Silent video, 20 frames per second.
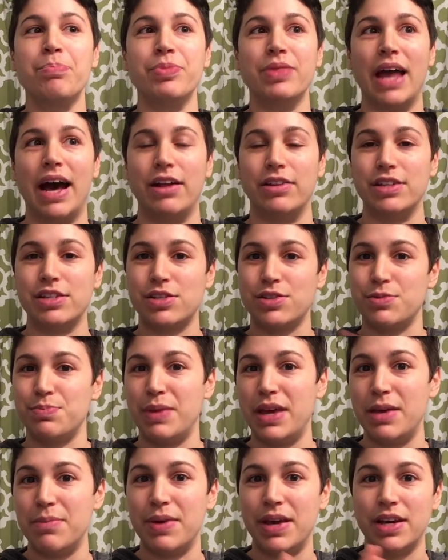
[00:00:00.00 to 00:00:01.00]
Now this is
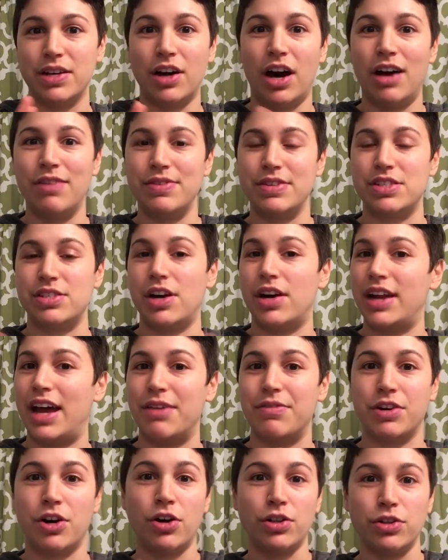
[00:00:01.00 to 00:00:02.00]
me being a novice, not
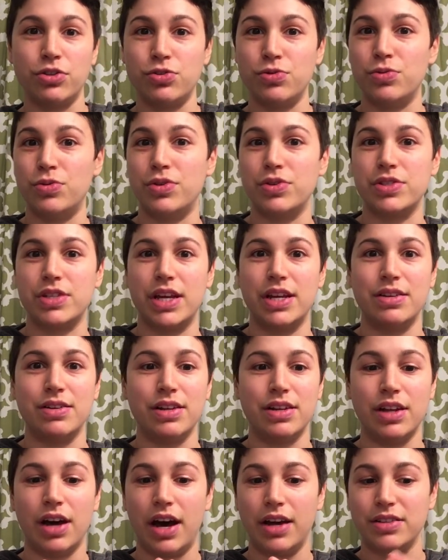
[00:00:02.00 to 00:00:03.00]
having all the tools
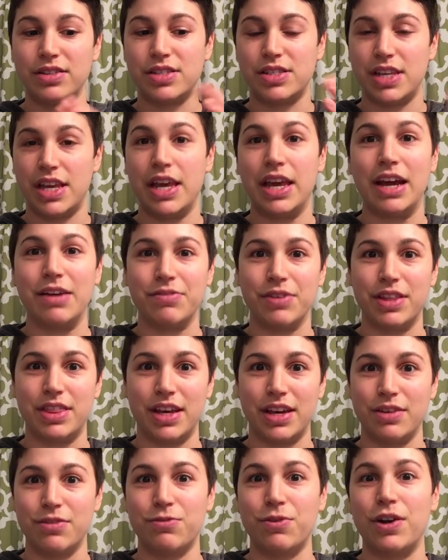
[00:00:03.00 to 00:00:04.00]
and not seeing
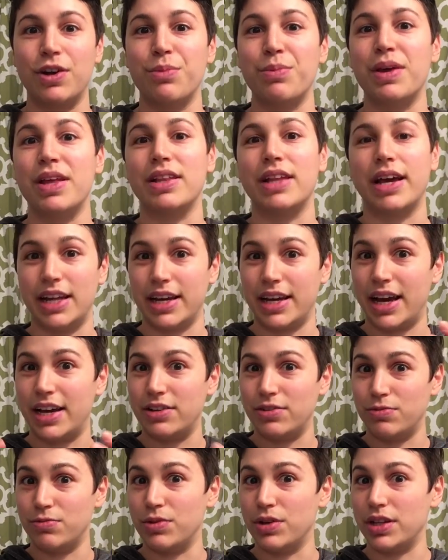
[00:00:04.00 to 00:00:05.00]
everything in front of me like
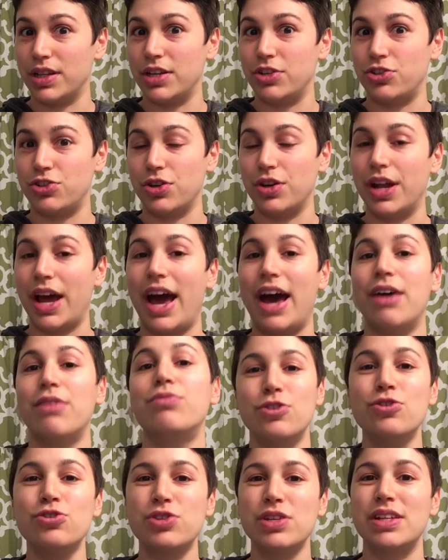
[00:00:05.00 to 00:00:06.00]
I really should
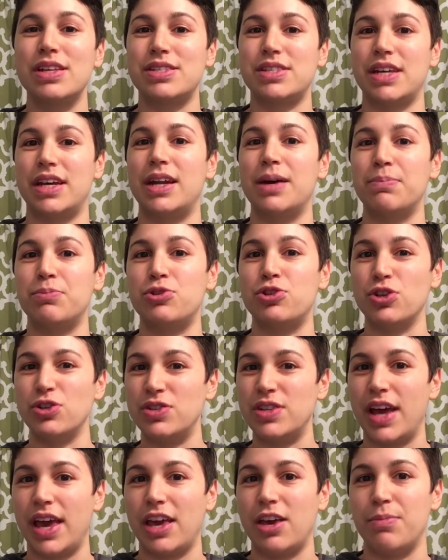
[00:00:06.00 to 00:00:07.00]
have. Usually the setup
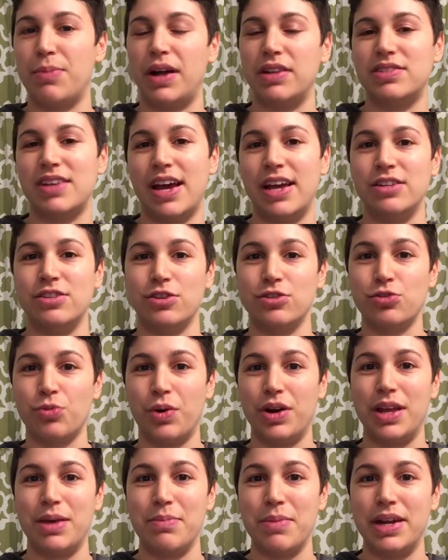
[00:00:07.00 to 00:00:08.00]
should take you about 10 to
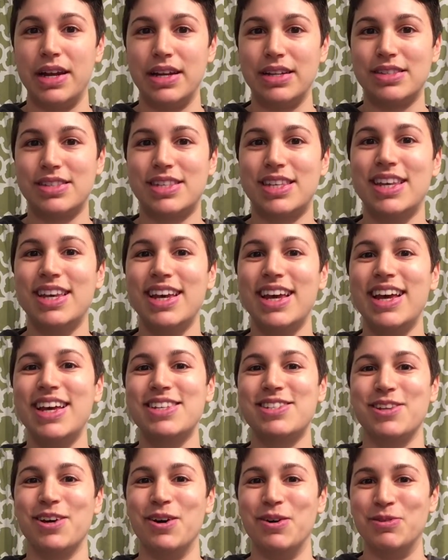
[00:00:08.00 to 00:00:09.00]
20 minutes,
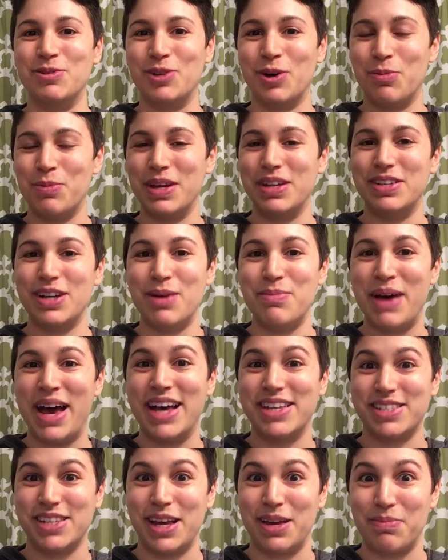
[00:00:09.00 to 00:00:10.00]
so don't be a
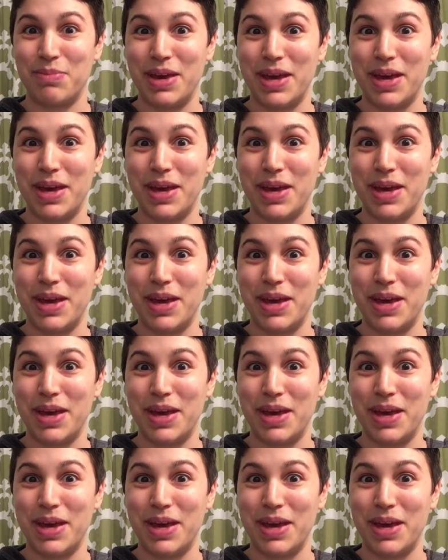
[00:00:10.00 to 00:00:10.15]
dumbass like